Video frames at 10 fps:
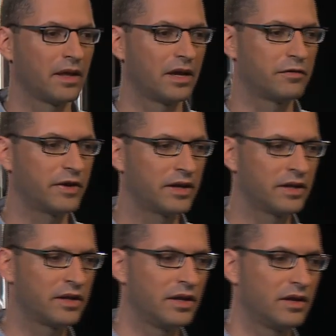And
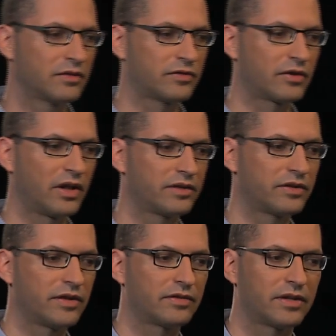finally, sociology
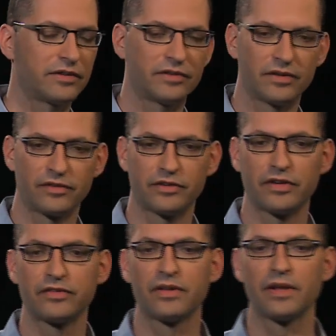has
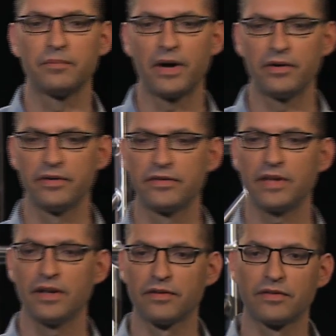suggested that power and
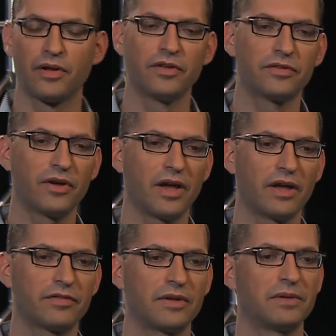status also
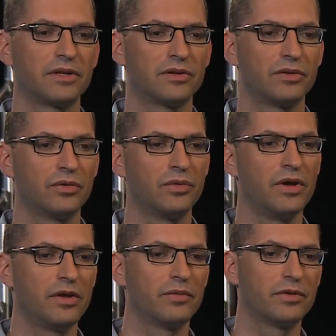have something to do
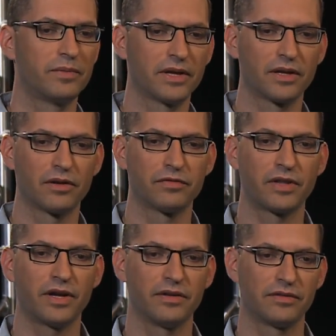with breaking of
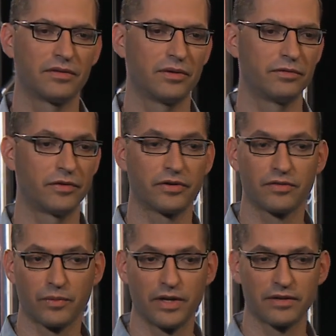ties. So for
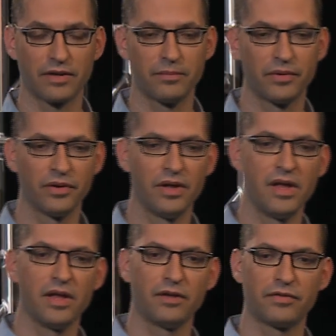one example,
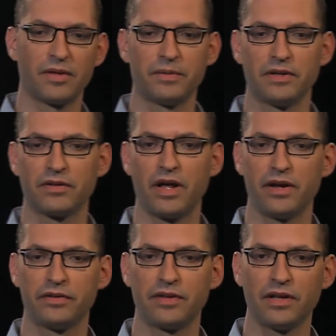if somebody is
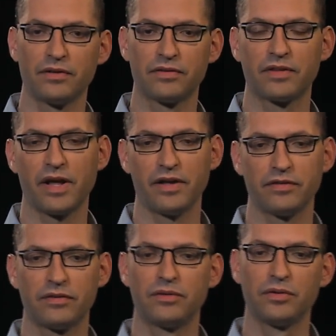higher status,
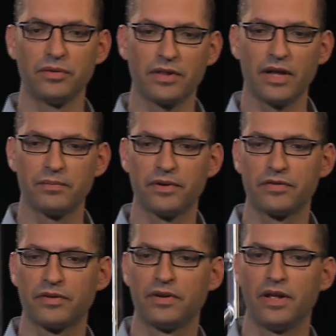ties to that
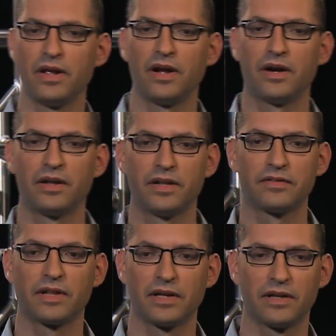person are
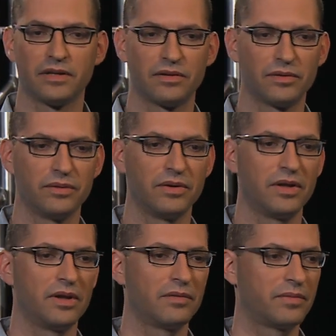less likely to
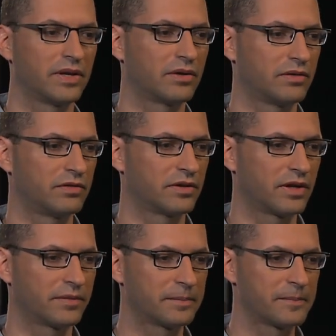break over time.